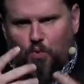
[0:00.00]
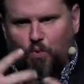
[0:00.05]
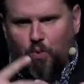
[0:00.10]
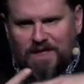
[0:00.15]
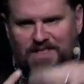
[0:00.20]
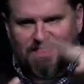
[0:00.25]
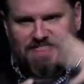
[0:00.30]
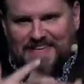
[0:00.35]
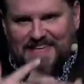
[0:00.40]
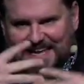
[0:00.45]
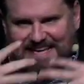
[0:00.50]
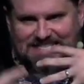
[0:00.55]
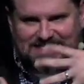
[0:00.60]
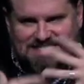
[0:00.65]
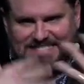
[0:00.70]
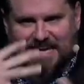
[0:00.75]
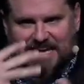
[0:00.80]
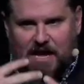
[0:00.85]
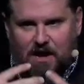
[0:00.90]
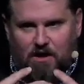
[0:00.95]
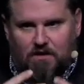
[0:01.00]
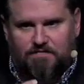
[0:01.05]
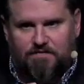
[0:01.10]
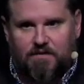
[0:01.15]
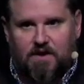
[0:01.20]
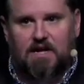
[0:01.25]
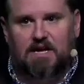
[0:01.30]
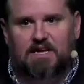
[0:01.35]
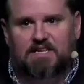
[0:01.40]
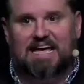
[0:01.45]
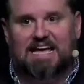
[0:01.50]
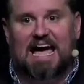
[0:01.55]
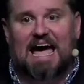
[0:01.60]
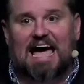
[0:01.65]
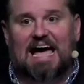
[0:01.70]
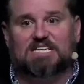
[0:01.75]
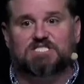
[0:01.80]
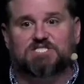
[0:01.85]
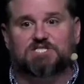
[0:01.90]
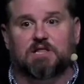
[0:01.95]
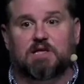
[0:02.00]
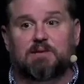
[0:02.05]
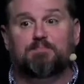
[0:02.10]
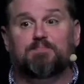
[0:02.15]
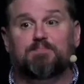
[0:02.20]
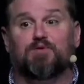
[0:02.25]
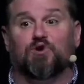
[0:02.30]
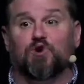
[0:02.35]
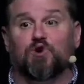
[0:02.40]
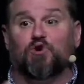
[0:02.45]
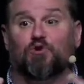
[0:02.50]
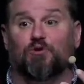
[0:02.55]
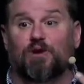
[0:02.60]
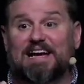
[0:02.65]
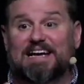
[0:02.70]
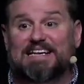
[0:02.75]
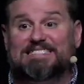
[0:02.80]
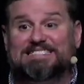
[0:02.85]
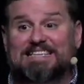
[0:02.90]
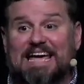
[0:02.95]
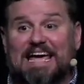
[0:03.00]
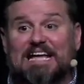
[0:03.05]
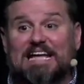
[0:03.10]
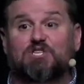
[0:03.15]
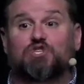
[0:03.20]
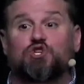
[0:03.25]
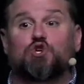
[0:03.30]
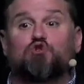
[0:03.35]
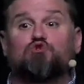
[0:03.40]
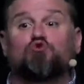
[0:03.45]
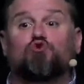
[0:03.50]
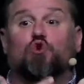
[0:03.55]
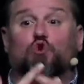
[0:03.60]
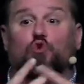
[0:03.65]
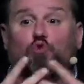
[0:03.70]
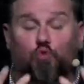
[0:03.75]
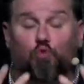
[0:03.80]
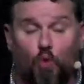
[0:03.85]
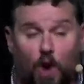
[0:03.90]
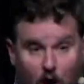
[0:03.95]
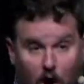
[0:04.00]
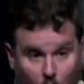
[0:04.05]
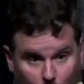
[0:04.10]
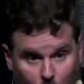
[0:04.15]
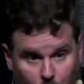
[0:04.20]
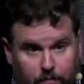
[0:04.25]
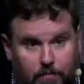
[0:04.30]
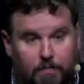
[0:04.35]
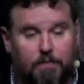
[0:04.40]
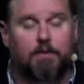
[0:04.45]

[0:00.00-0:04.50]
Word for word: with itself to actually progress and to grow.